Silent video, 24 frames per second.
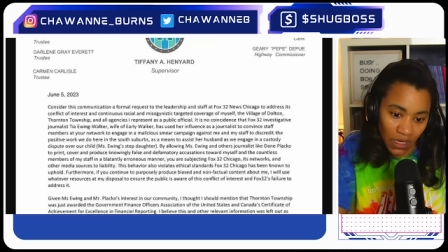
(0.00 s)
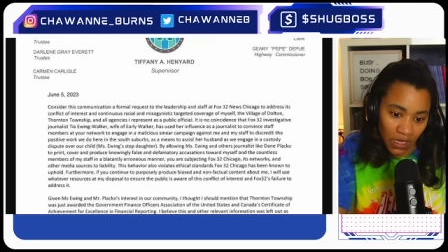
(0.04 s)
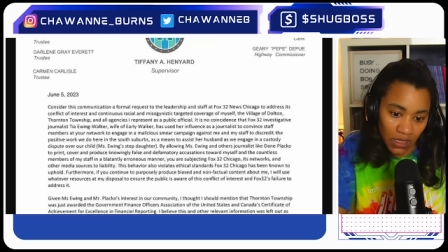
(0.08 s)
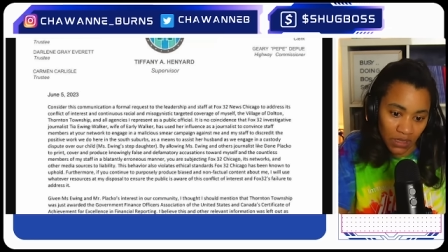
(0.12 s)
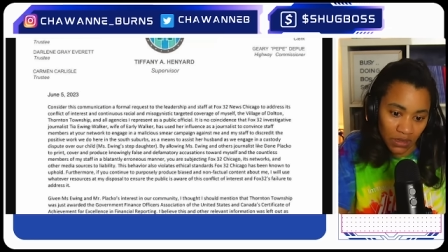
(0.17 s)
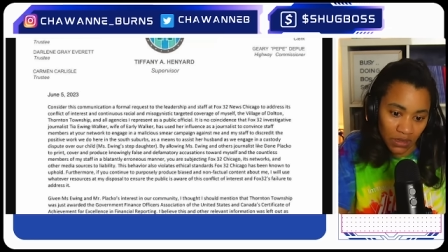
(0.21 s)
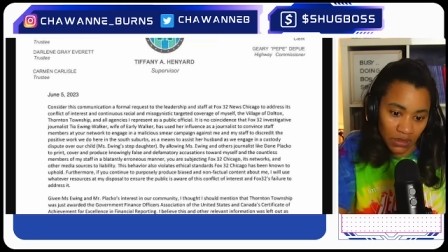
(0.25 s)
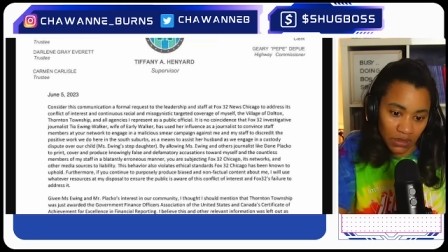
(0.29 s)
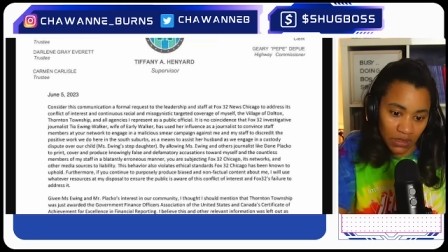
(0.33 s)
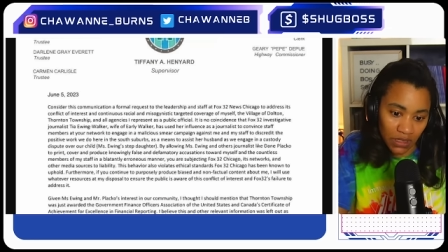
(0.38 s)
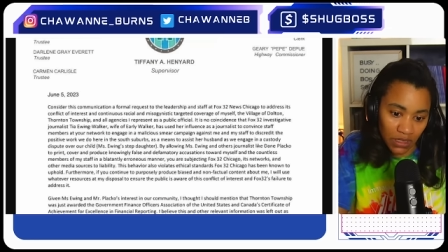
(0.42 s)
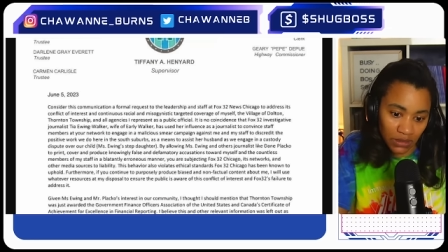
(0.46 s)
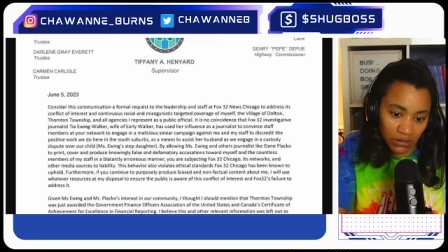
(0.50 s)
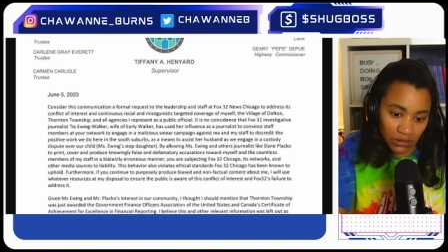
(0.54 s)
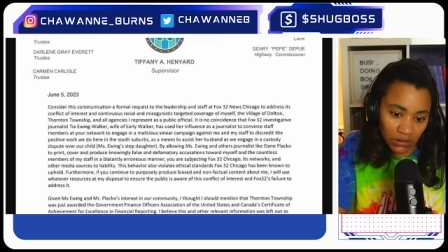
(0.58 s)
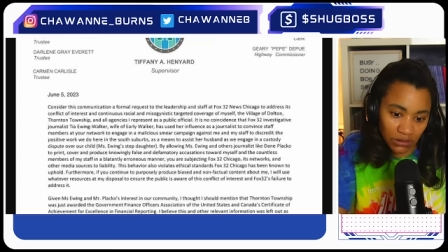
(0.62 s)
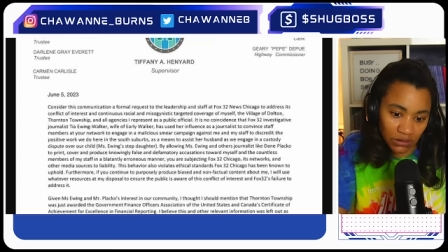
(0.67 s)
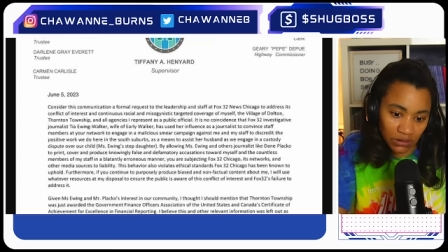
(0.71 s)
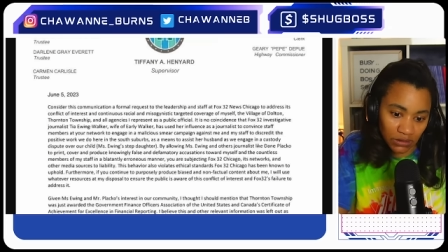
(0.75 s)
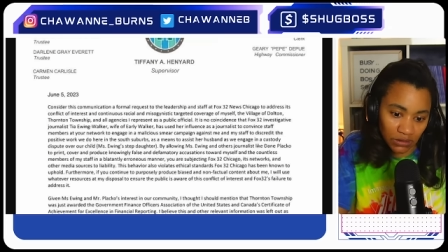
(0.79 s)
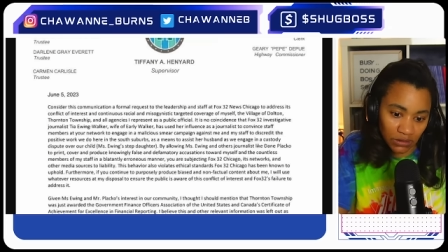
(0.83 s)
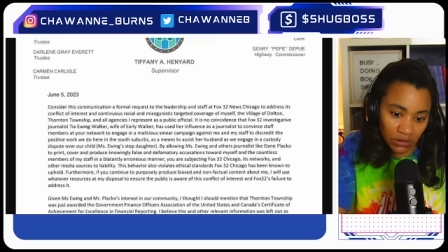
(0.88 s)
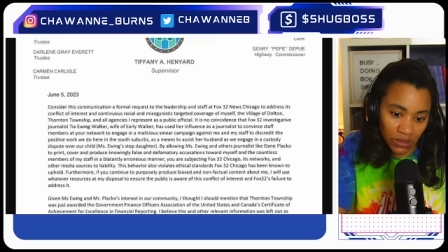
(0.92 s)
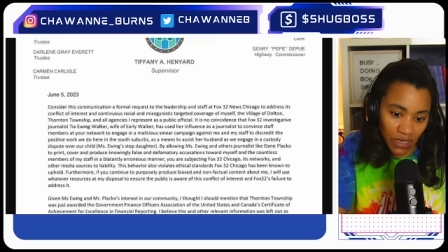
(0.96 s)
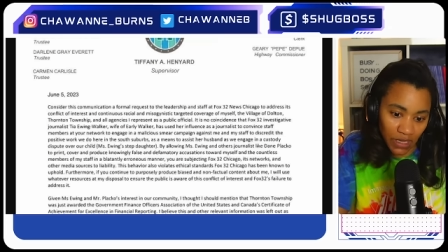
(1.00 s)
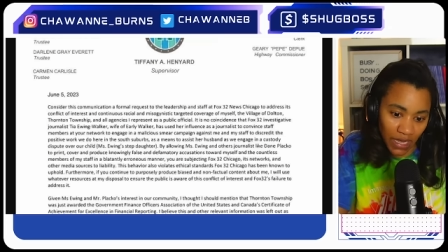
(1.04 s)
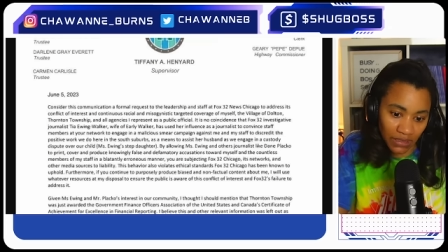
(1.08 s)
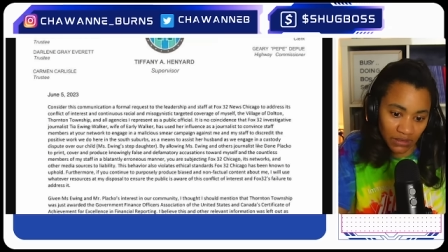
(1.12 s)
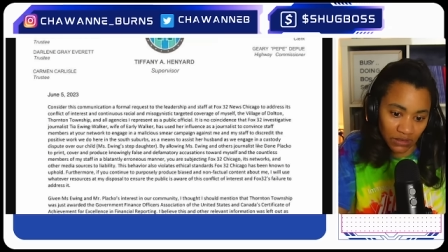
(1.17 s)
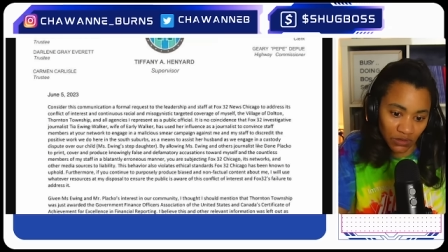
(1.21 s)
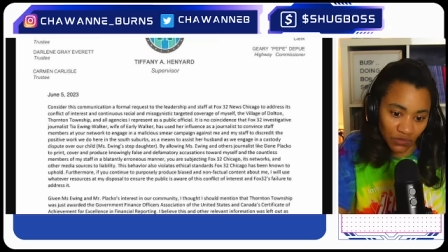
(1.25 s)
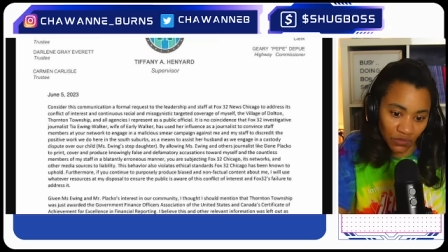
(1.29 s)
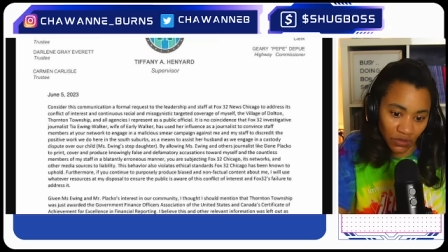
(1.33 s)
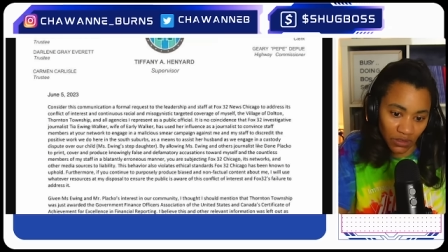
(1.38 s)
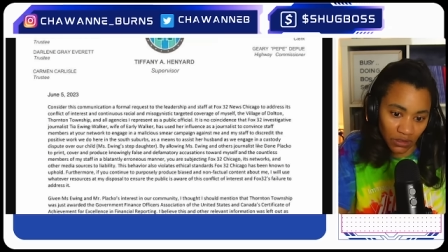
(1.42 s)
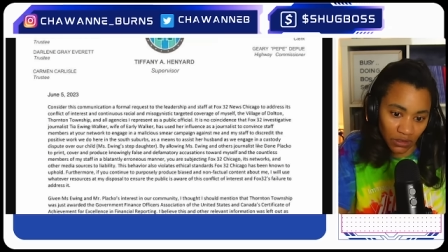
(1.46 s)
This next
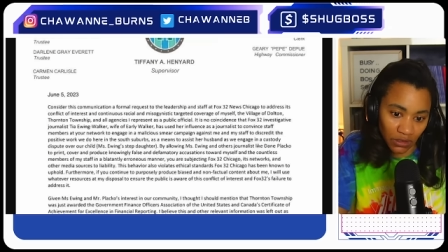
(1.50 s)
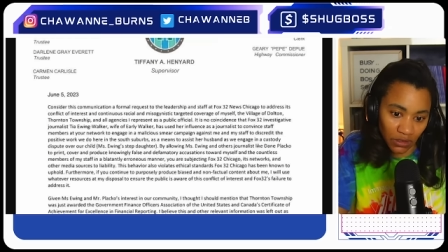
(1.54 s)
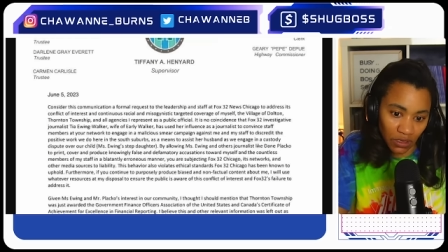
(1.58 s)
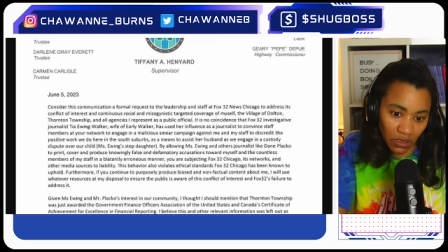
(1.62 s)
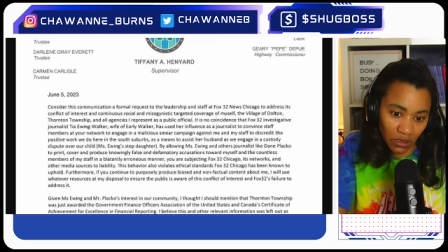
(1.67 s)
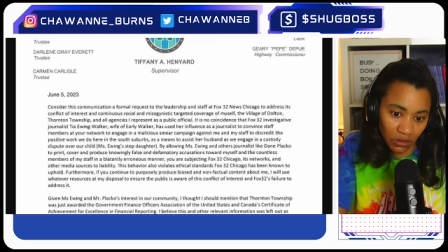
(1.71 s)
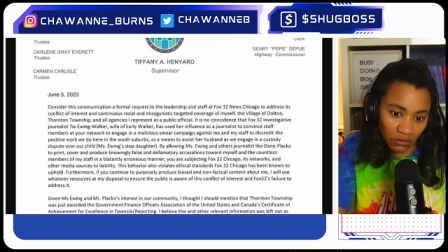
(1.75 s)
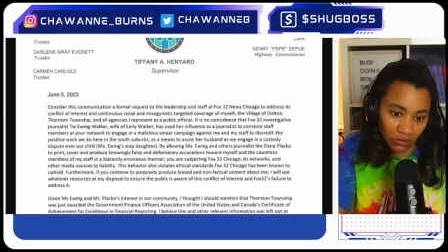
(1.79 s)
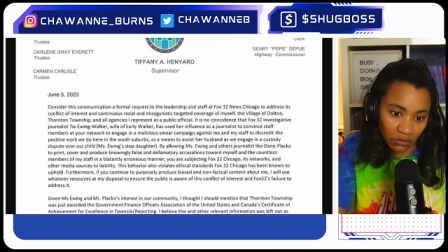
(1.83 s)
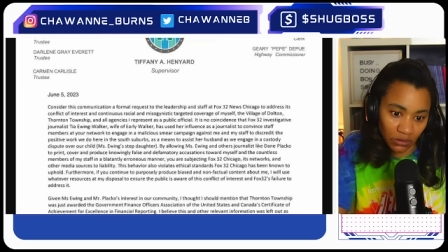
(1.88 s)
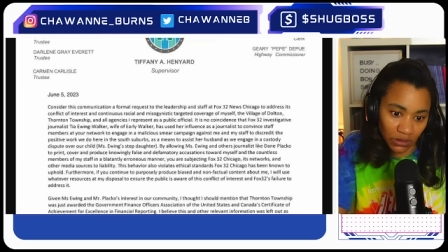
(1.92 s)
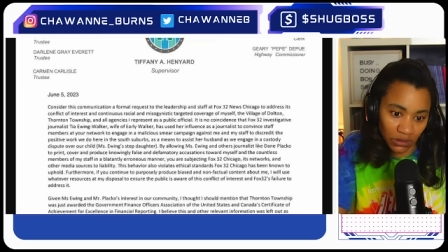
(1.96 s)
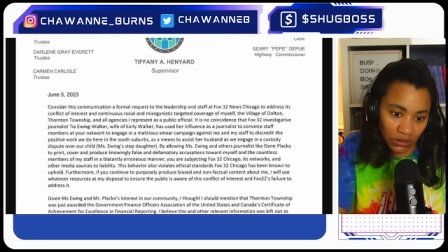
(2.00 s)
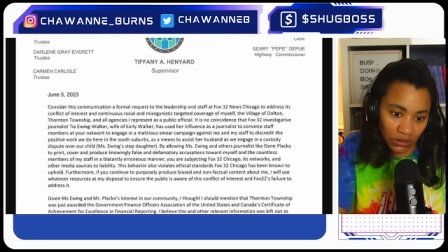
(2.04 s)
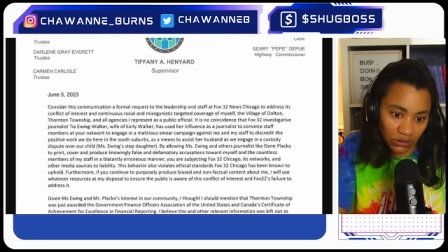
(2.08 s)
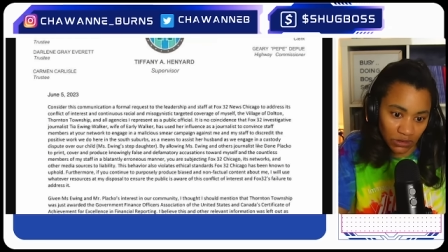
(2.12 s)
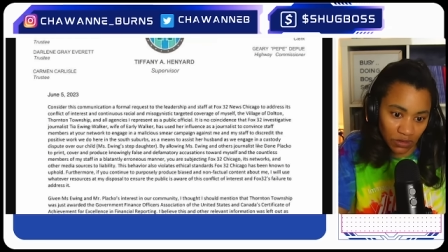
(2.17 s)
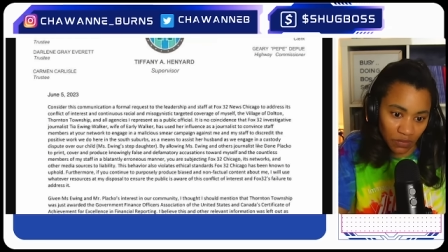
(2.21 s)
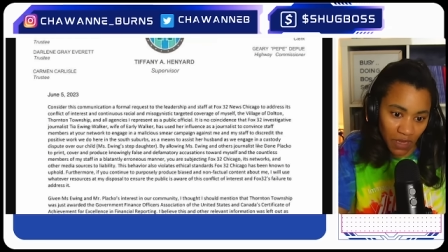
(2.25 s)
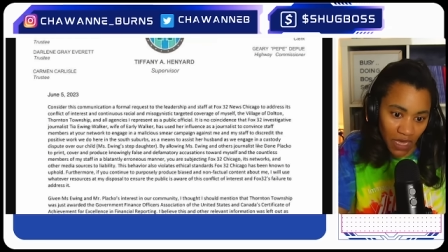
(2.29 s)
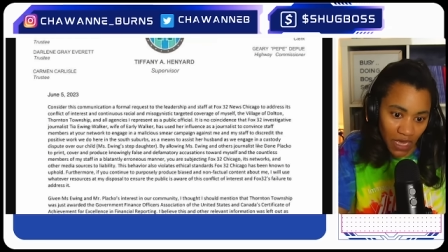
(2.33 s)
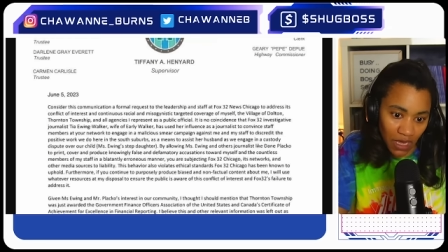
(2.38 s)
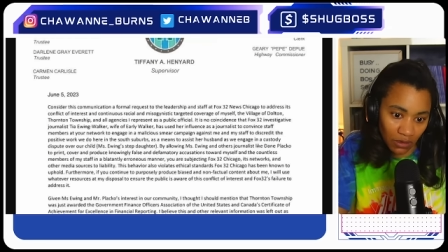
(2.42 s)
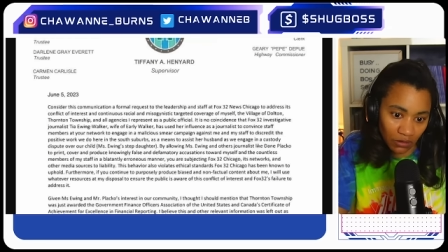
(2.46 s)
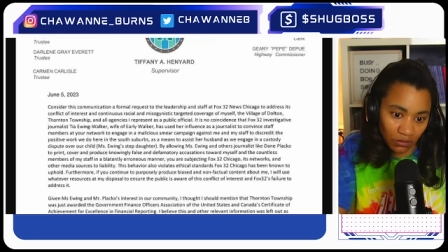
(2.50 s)
video is about